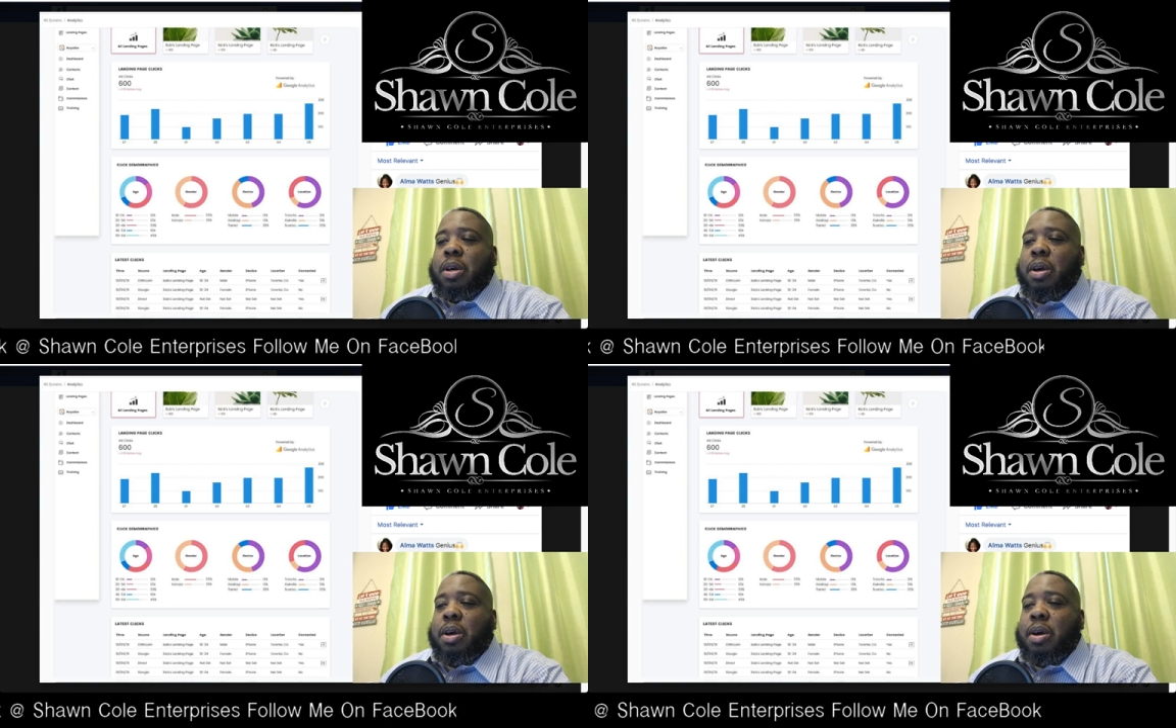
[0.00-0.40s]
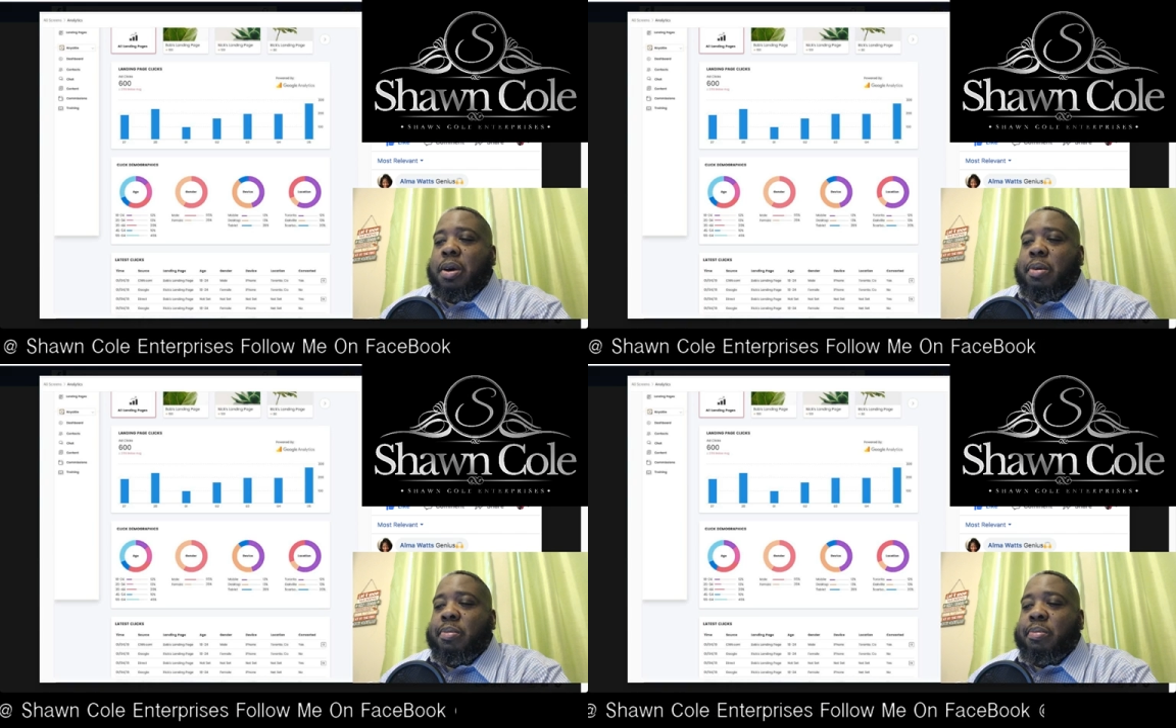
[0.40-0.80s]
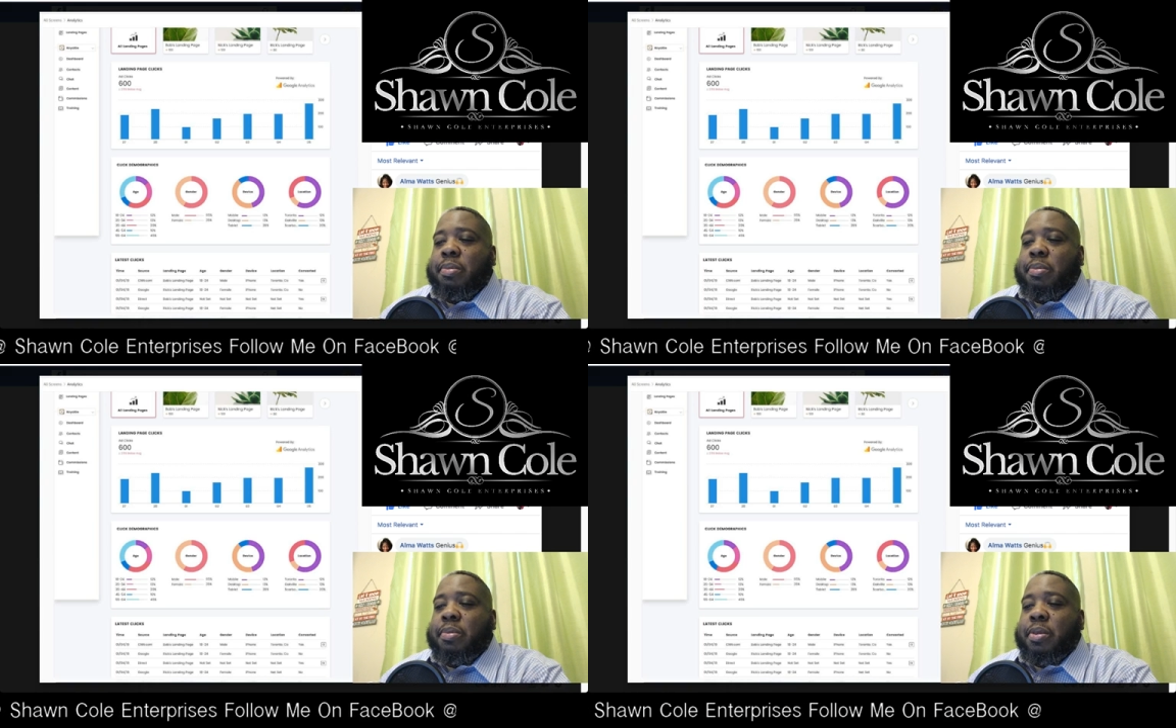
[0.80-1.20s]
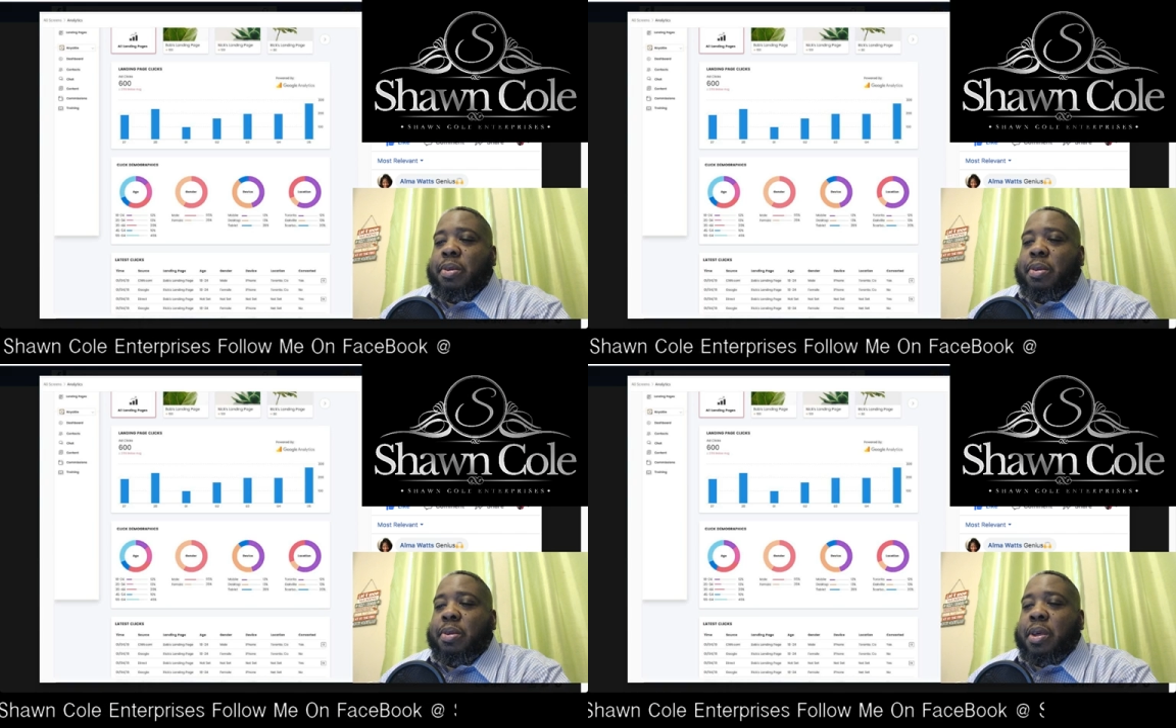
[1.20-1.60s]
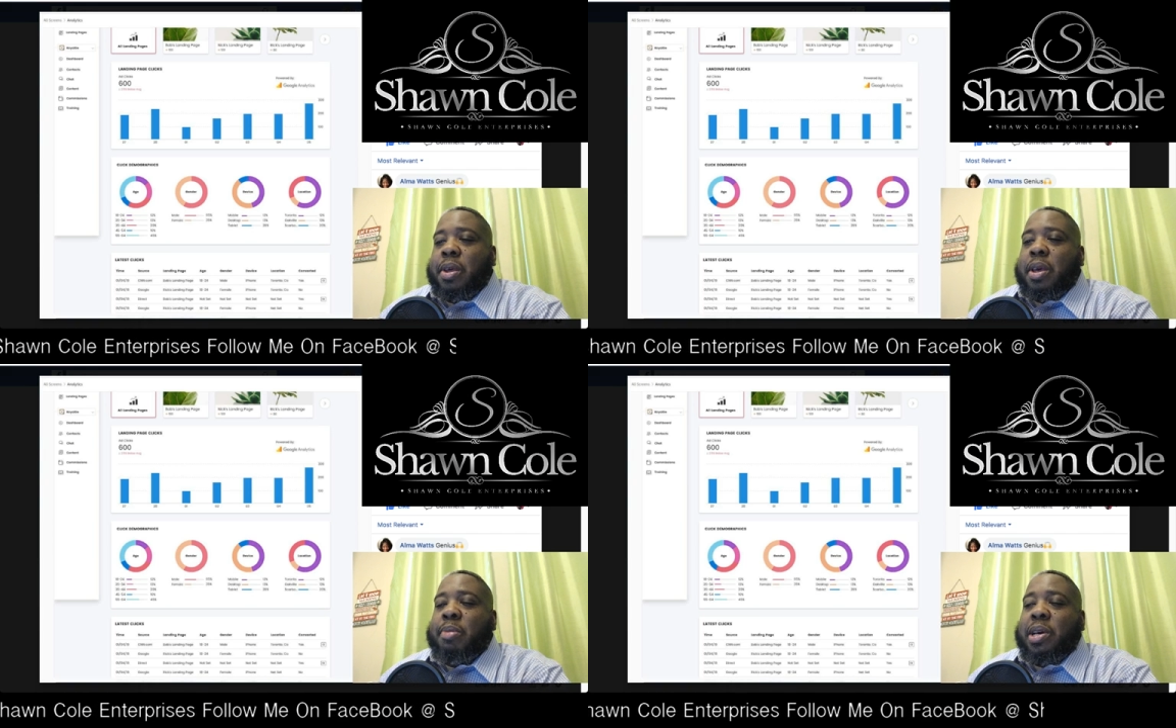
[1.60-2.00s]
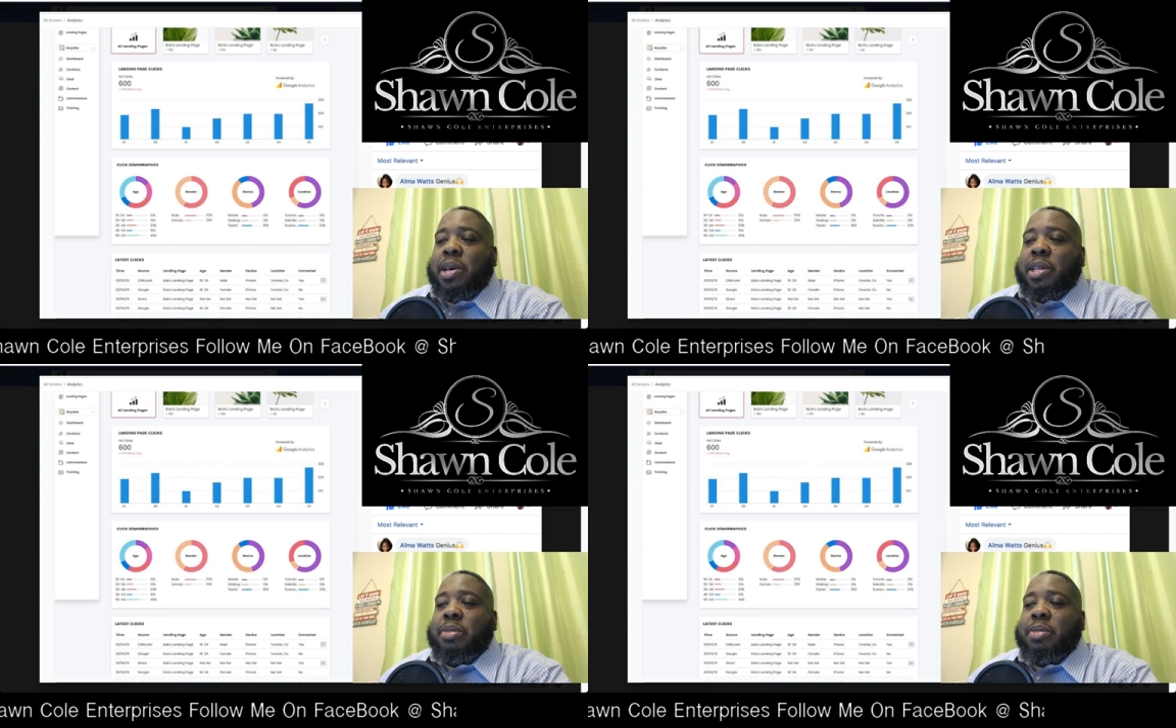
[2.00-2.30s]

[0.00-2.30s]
and about some things that we also have coming up.